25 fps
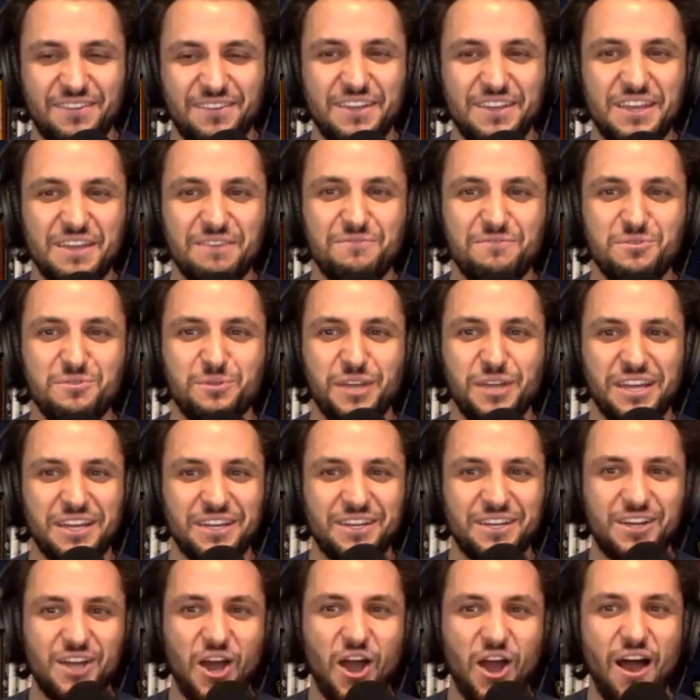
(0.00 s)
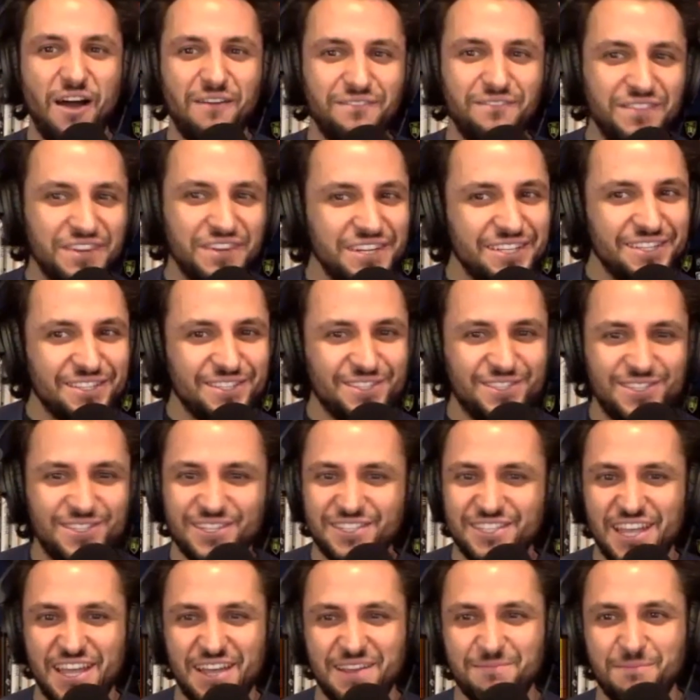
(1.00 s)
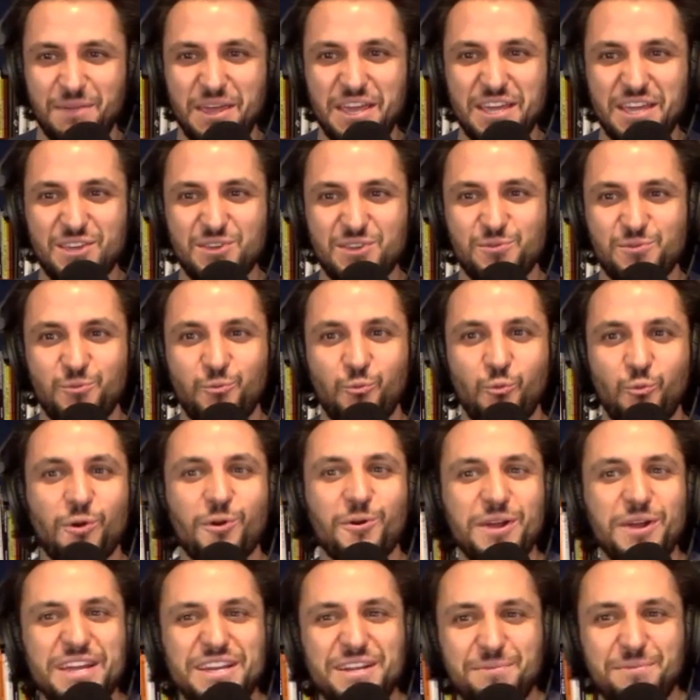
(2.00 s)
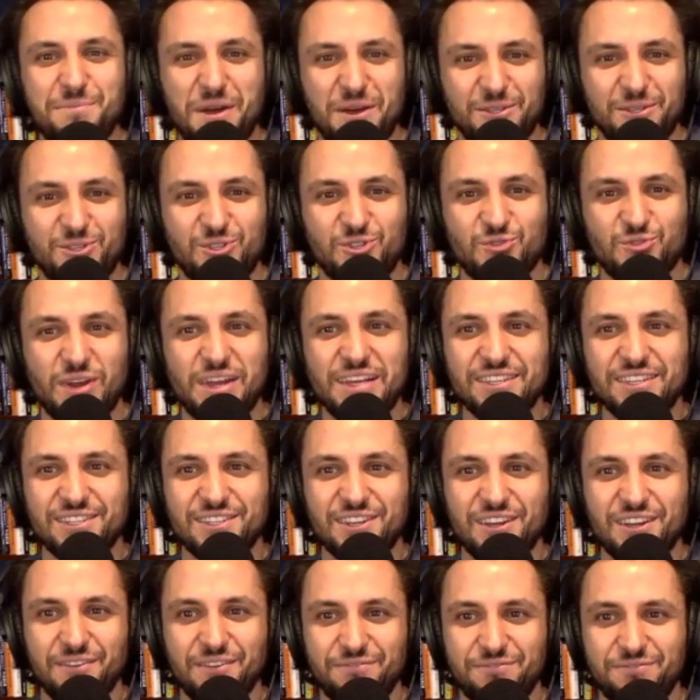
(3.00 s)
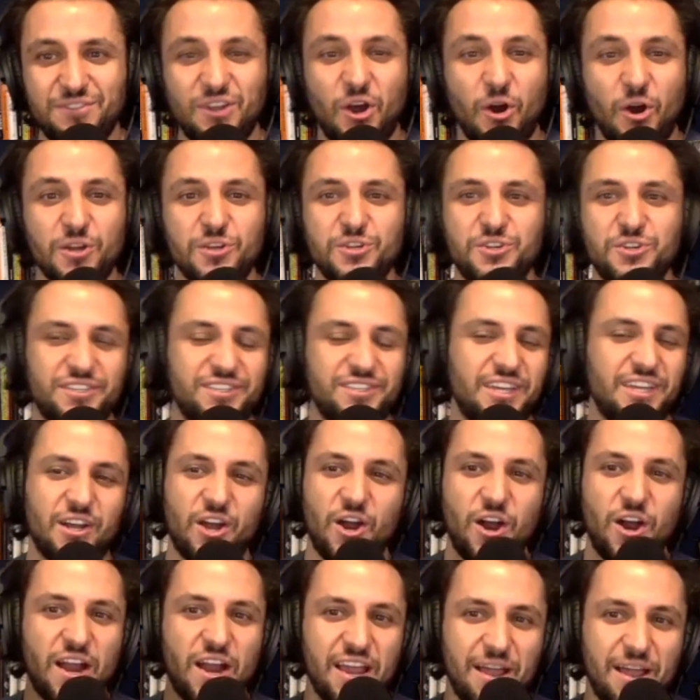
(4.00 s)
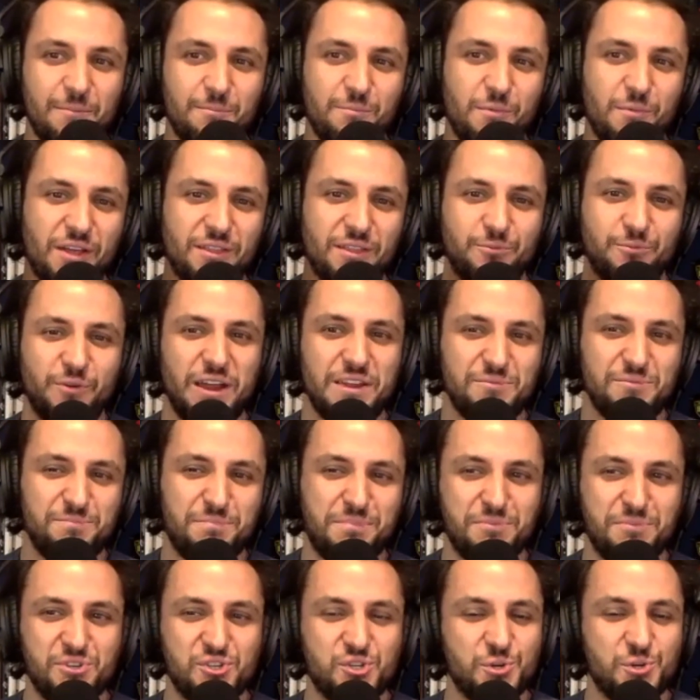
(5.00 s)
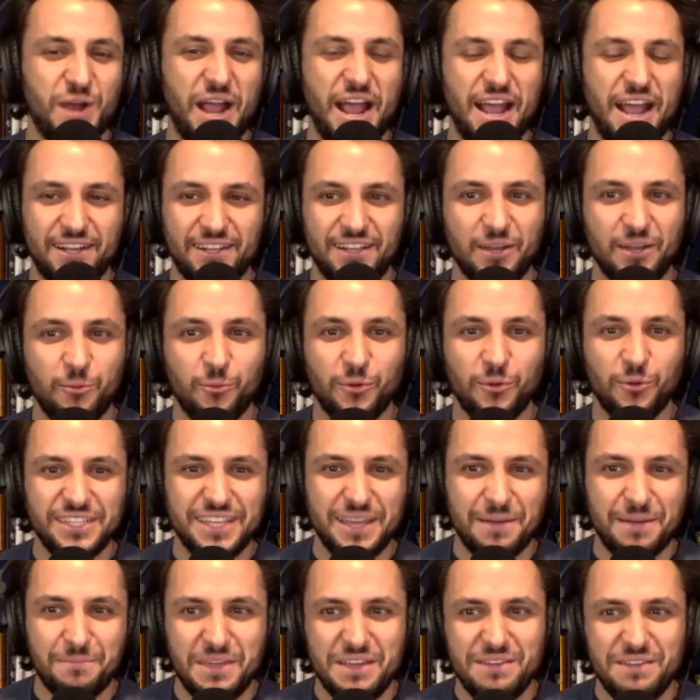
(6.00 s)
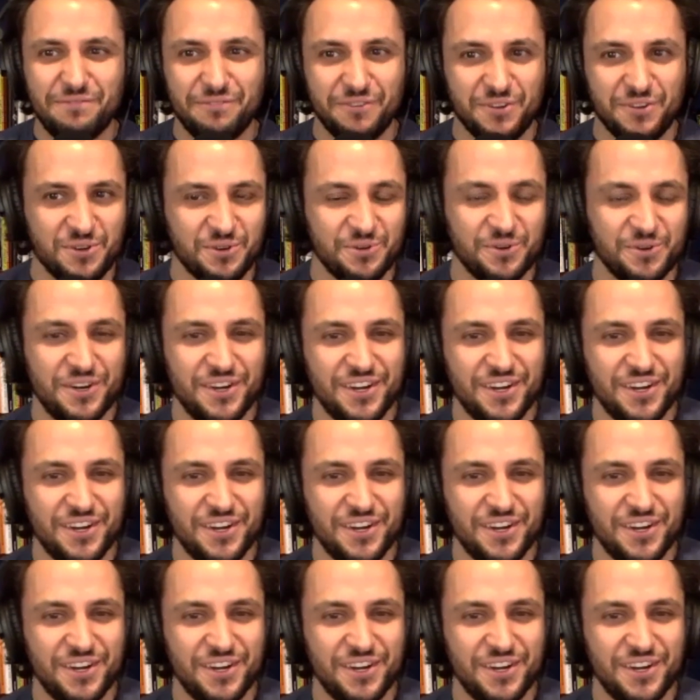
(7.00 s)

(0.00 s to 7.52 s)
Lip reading: give you like confidence? Does that make you worried about strength stuff? Are you just like, all right, I'm on the right track? Like, what does that mean for you?